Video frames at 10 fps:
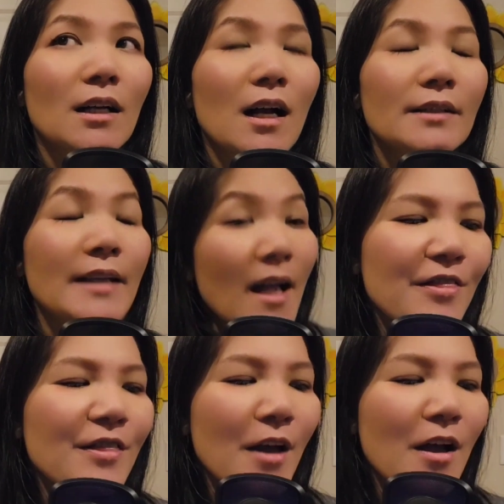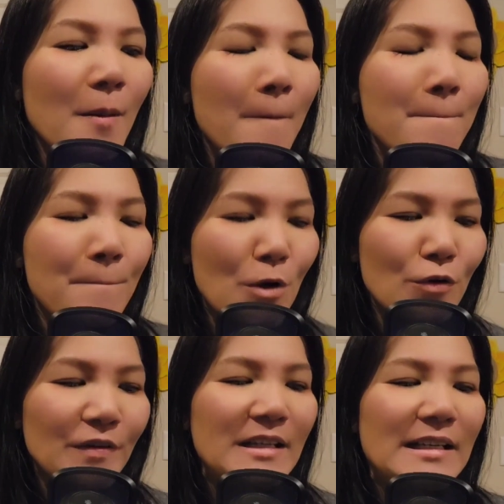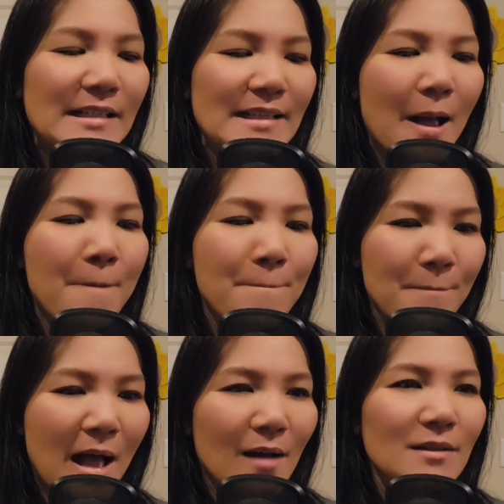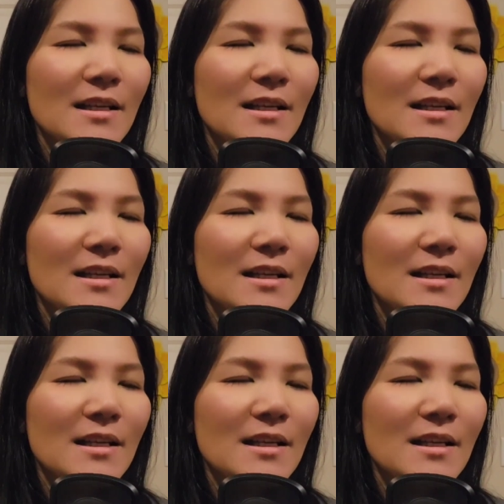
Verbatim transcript: yeah, the movie is about